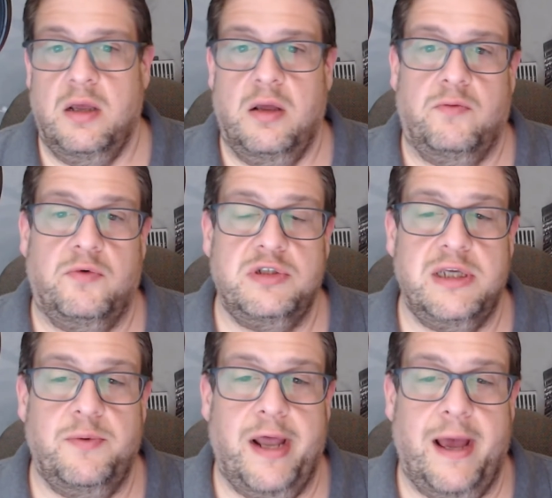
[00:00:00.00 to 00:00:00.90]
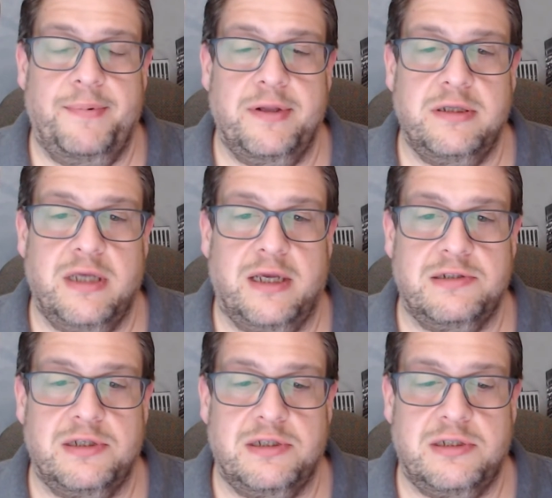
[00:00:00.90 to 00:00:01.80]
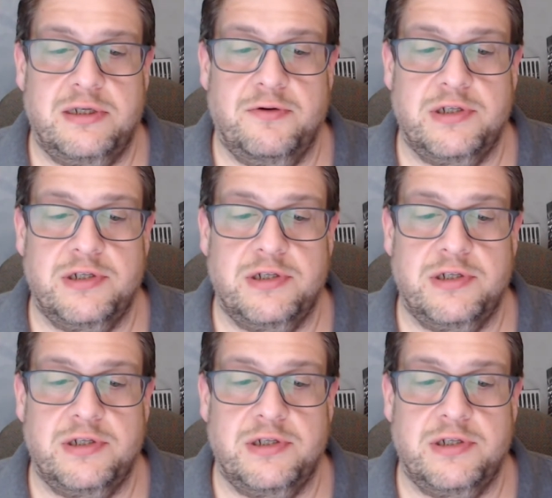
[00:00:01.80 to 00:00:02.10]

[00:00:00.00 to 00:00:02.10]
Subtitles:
we'll see what happens as this series